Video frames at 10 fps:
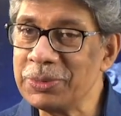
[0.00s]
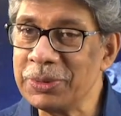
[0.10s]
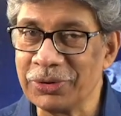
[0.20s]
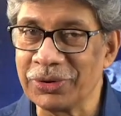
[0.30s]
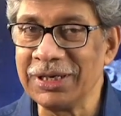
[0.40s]
be
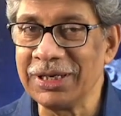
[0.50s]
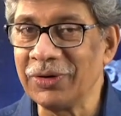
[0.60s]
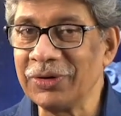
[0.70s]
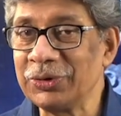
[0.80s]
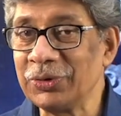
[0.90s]
broken
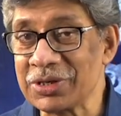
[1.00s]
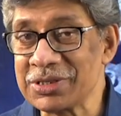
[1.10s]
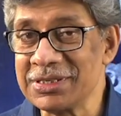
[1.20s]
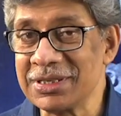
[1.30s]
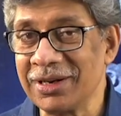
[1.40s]
down into
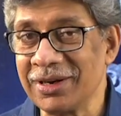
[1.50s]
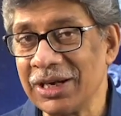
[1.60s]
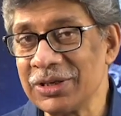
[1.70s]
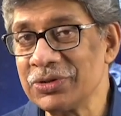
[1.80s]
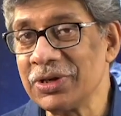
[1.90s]
oxygen and
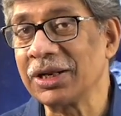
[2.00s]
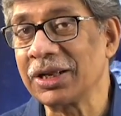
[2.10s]
hydrogen